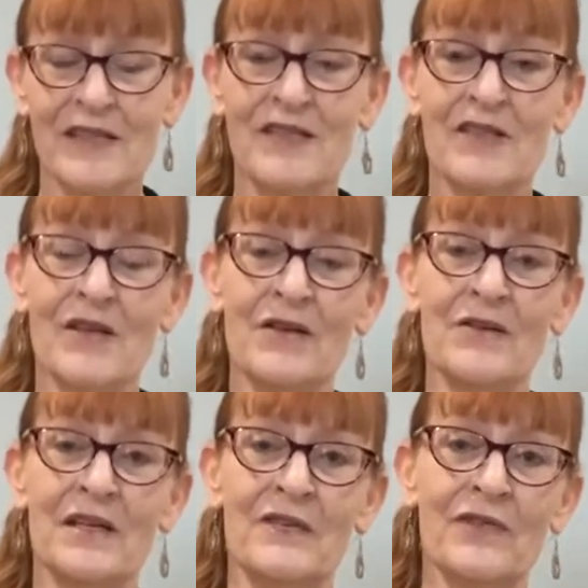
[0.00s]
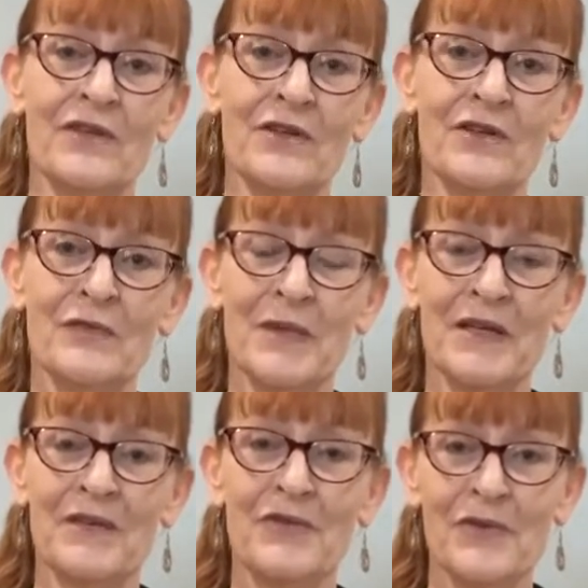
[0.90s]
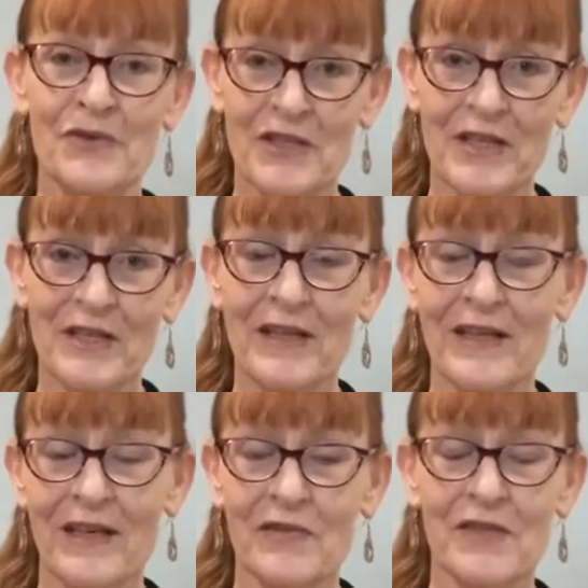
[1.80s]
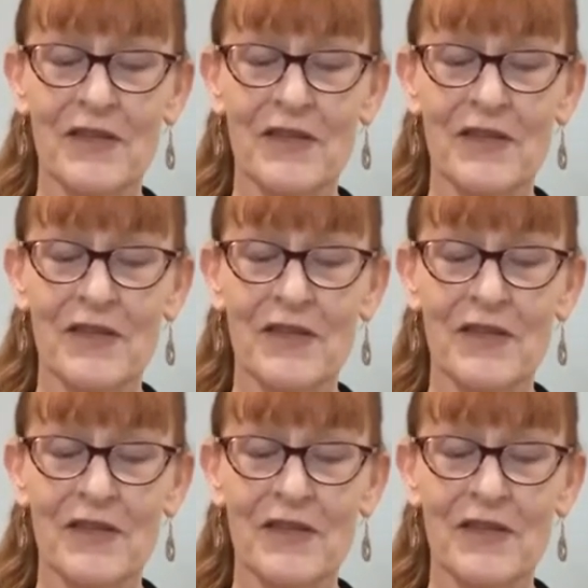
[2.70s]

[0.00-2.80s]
So if you've been unfortunate enough